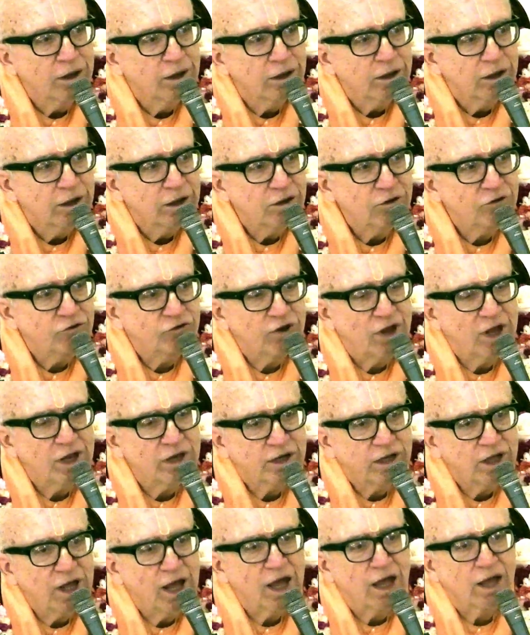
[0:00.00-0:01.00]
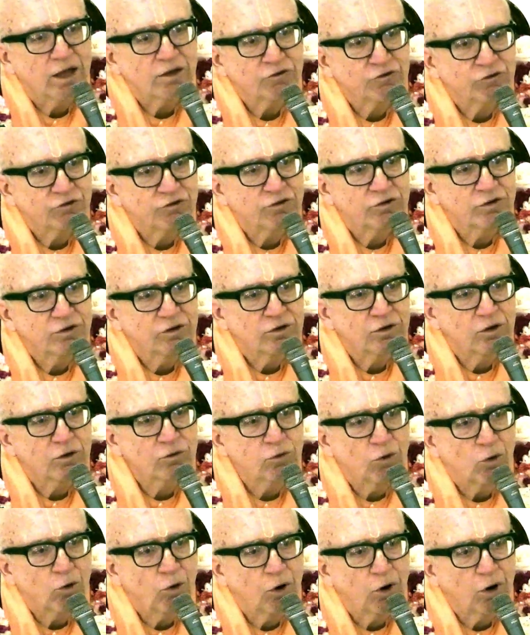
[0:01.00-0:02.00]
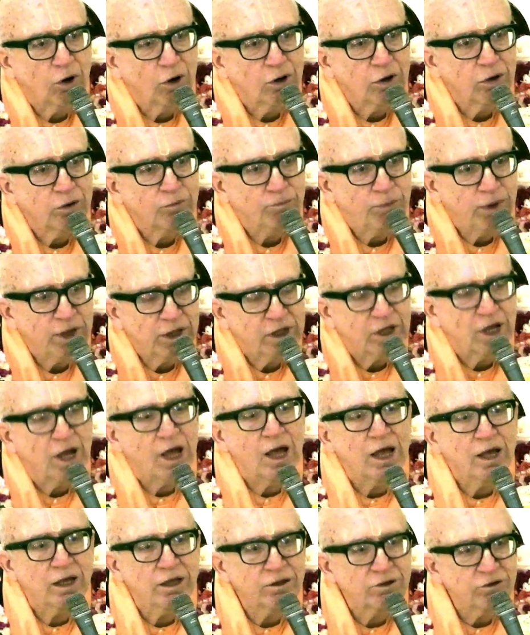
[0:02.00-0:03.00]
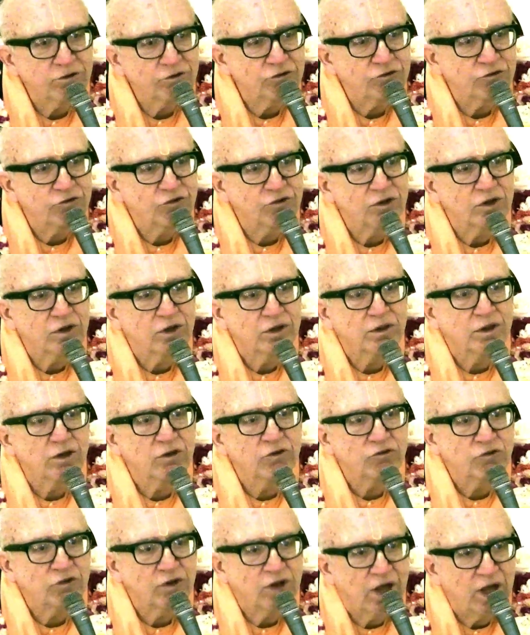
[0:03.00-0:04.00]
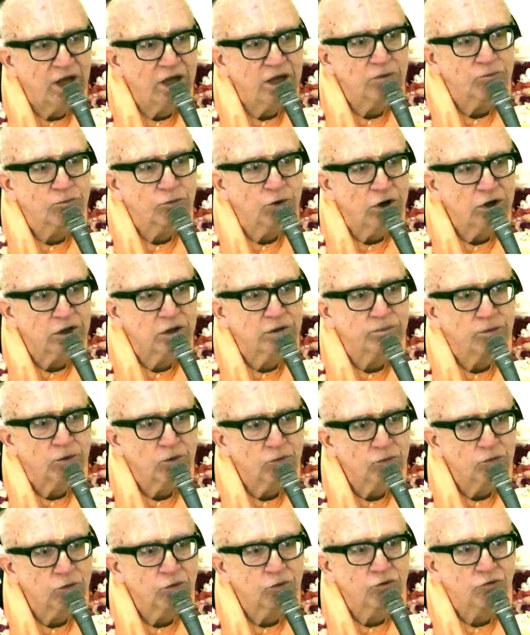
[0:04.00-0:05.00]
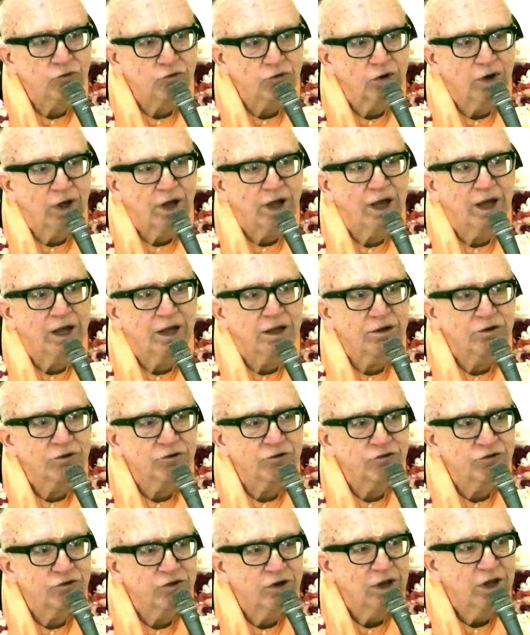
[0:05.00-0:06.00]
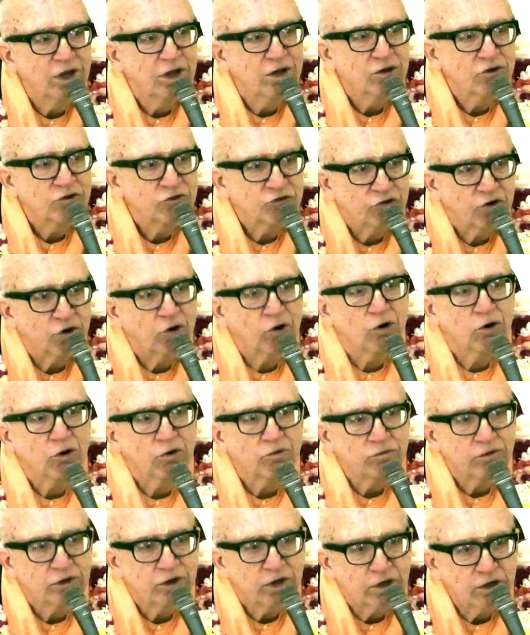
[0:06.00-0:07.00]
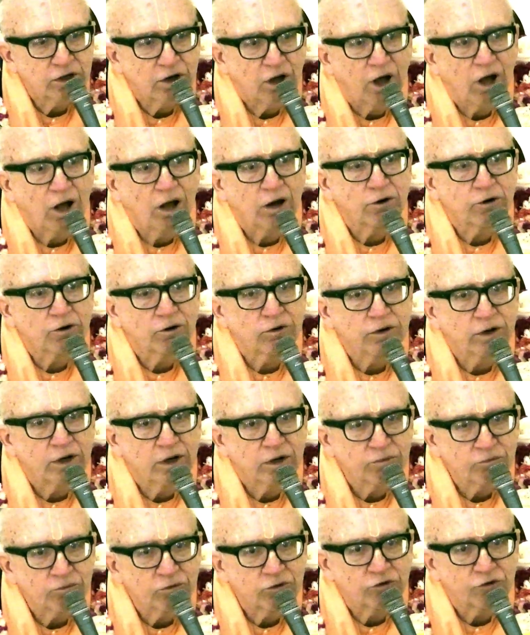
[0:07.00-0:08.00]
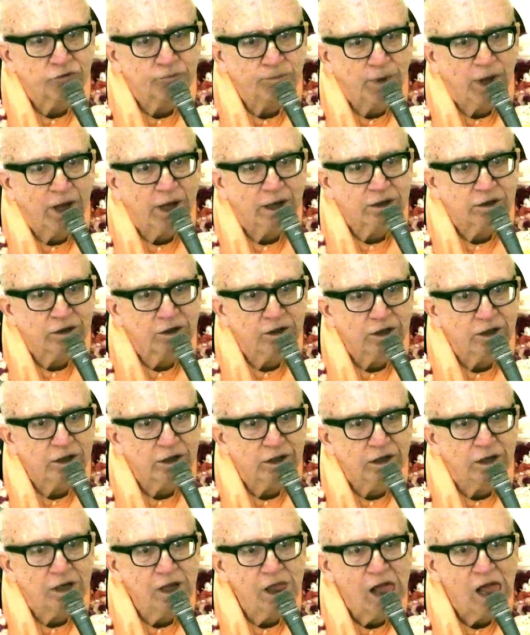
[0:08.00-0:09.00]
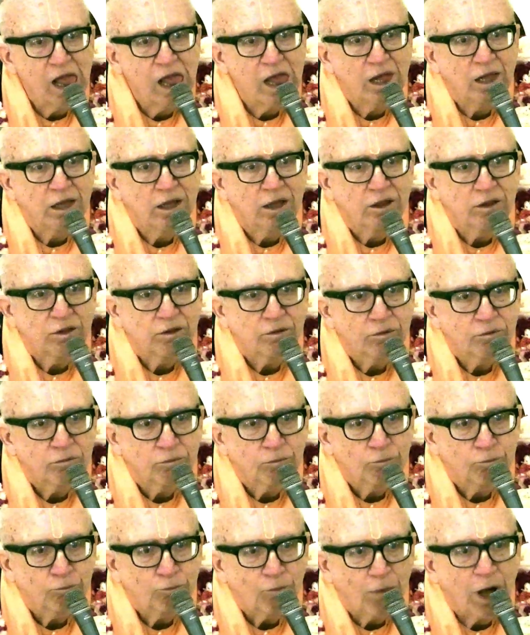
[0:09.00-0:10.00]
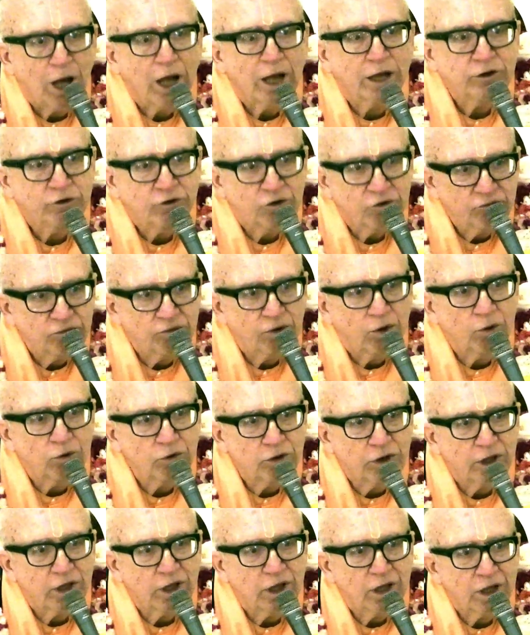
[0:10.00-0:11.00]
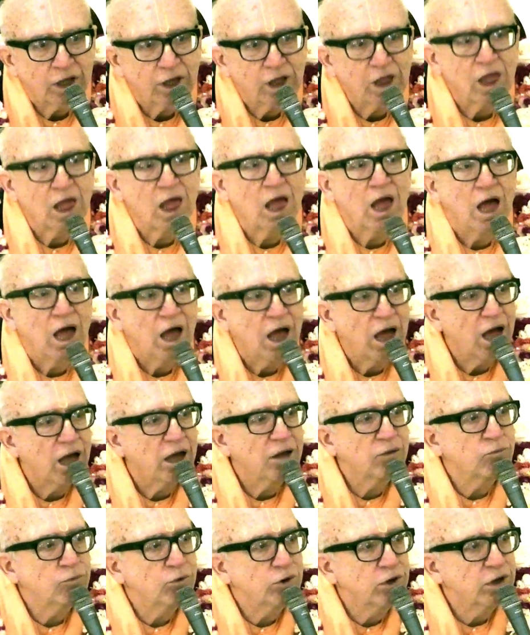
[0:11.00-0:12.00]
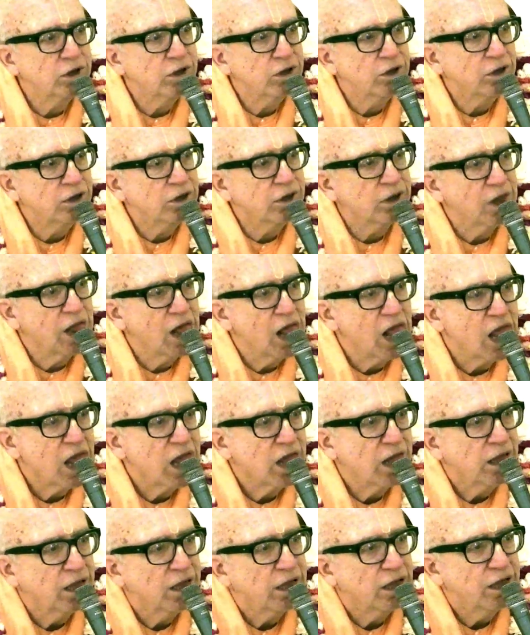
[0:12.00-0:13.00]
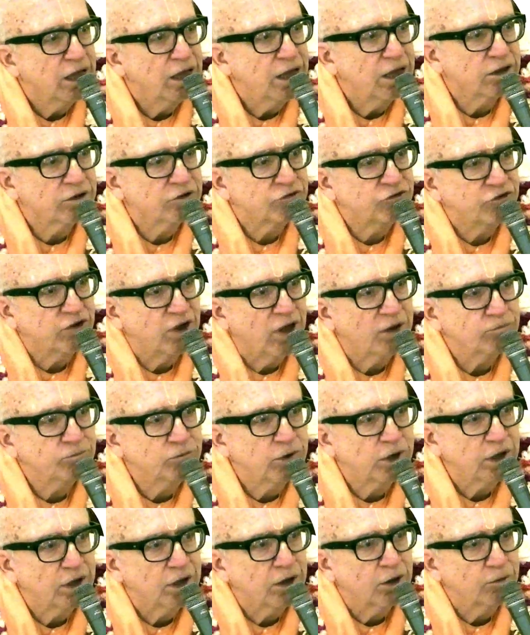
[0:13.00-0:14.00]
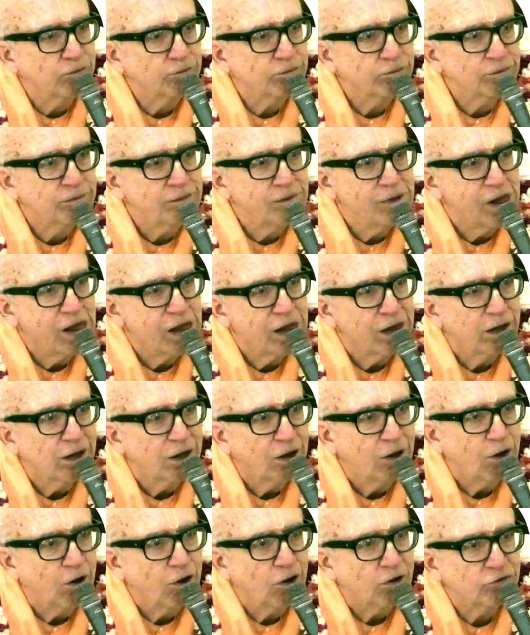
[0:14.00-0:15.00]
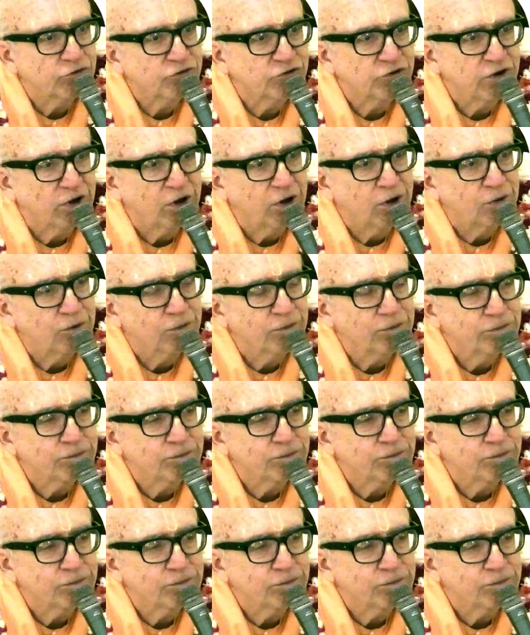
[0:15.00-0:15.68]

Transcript: he said, yes, the Lord, because this king Prataparudra has served and honored and respected my devotee, I will accept him also.